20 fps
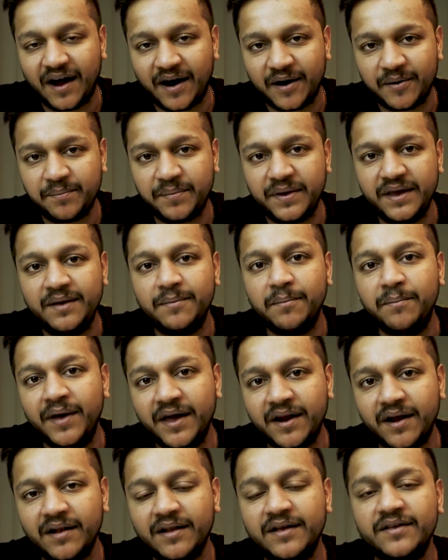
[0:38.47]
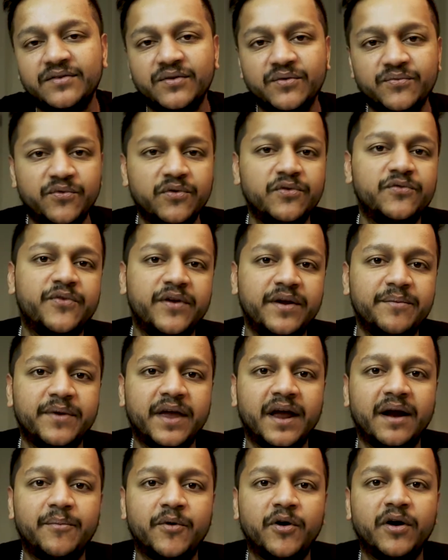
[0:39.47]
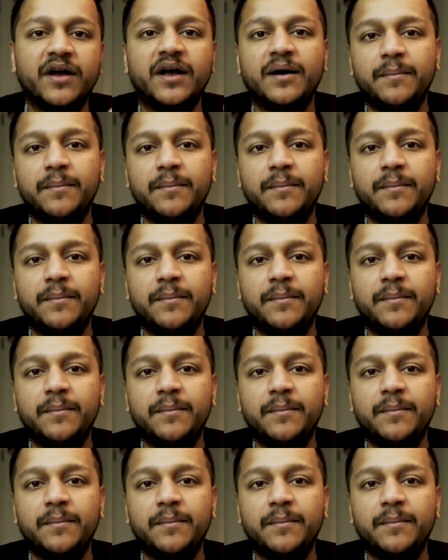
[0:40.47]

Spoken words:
RP mirrorless full-frame camera